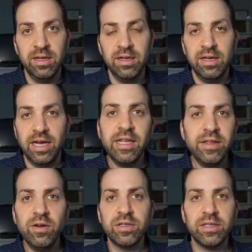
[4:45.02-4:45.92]
And then
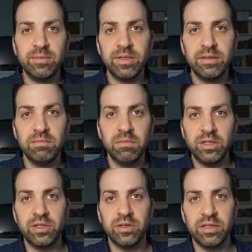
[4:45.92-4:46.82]
there are some
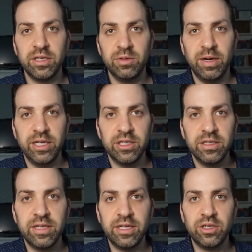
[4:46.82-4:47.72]
uncertain situations
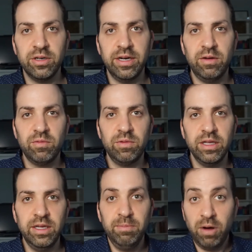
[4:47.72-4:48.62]
that turn out
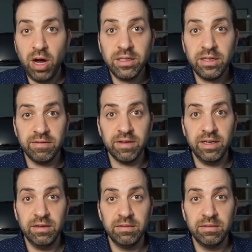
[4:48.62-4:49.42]
really positively.